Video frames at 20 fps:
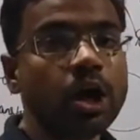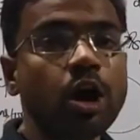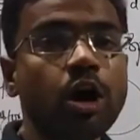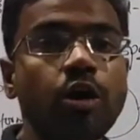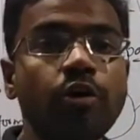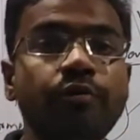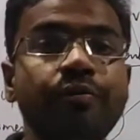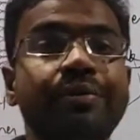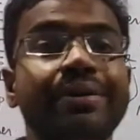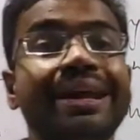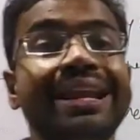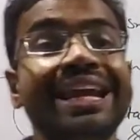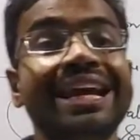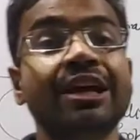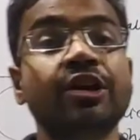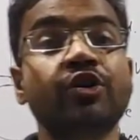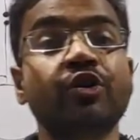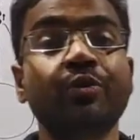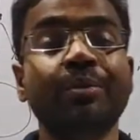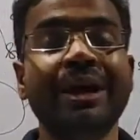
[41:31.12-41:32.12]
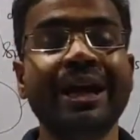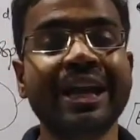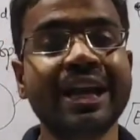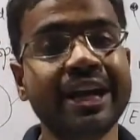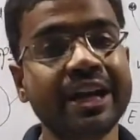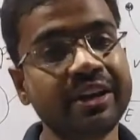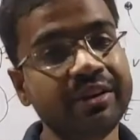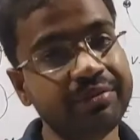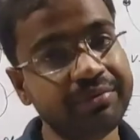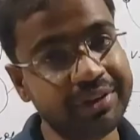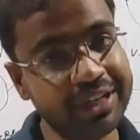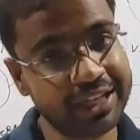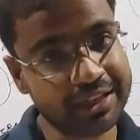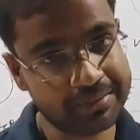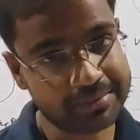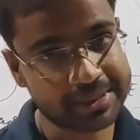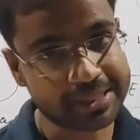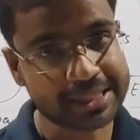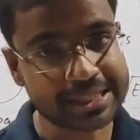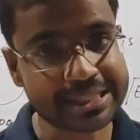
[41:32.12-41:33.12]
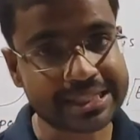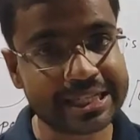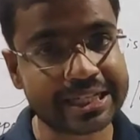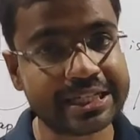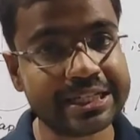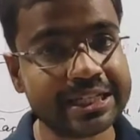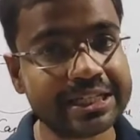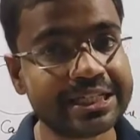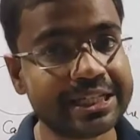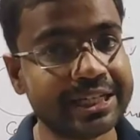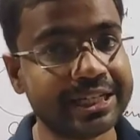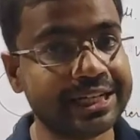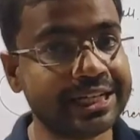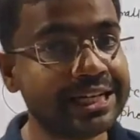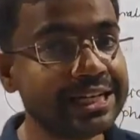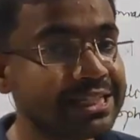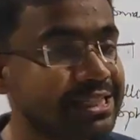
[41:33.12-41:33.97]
of electromagnetic wave generated,